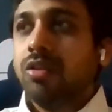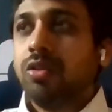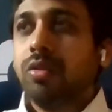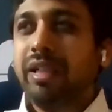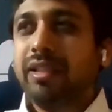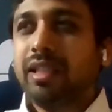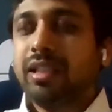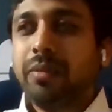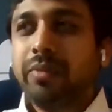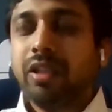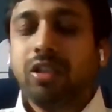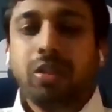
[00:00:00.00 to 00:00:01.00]
So these are
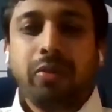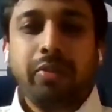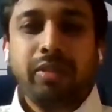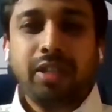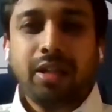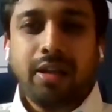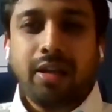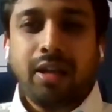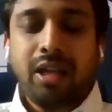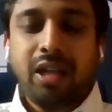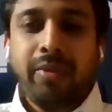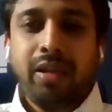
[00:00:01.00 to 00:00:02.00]
some things which are
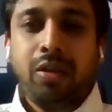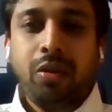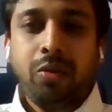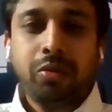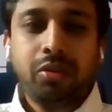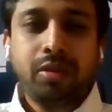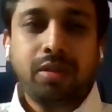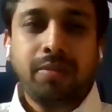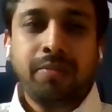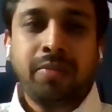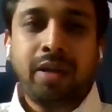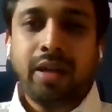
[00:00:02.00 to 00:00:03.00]
currently being used
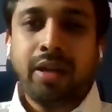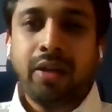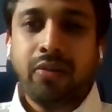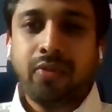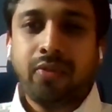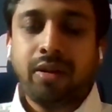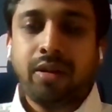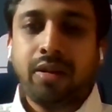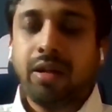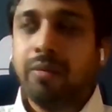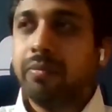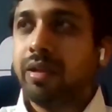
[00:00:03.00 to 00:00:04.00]
by
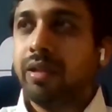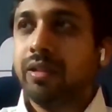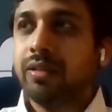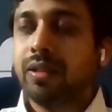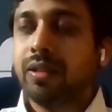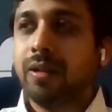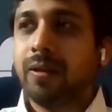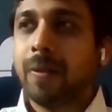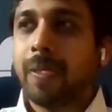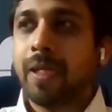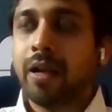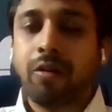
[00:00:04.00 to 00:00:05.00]
different companies
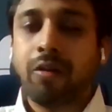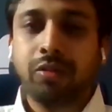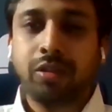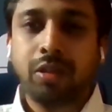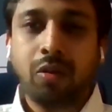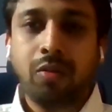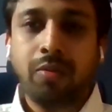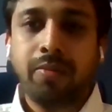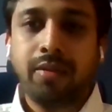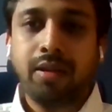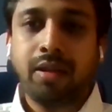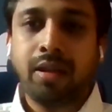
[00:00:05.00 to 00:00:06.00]
across the
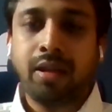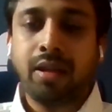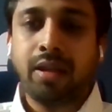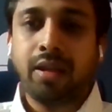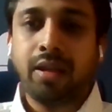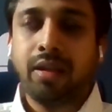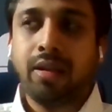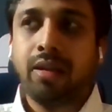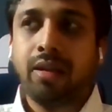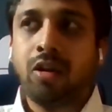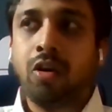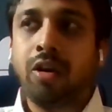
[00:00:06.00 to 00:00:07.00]
globe,
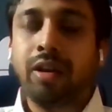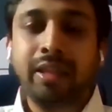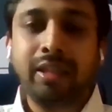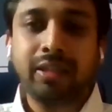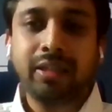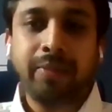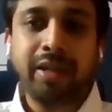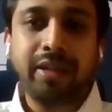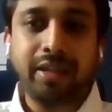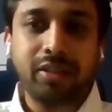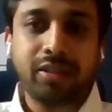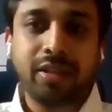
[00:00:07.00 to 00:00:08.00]
and or these are being
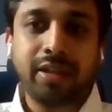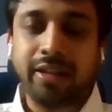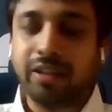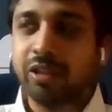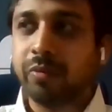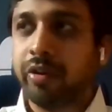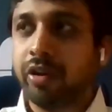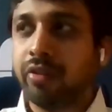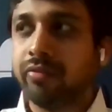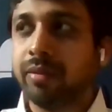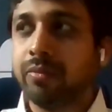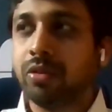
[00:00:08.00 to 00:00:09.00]
tested at this point
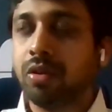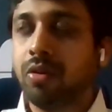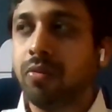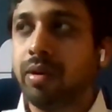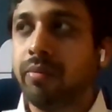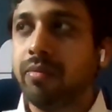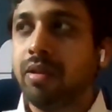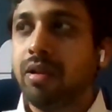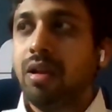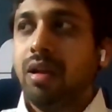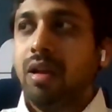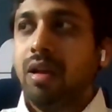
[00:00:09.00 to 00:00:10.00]
of time. So
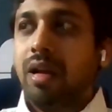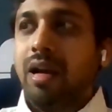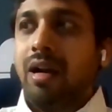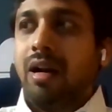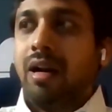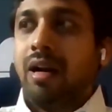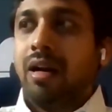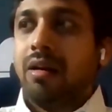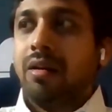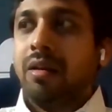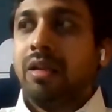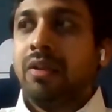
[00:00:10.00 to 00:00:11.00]

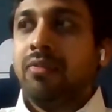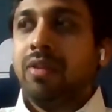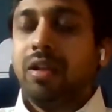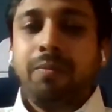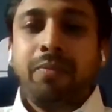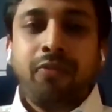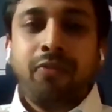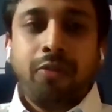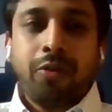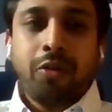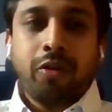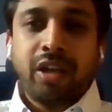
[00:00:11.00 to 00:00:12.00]
even
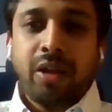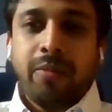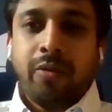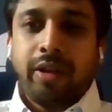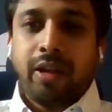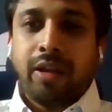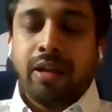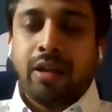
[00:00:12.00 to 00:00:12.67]
before talking about,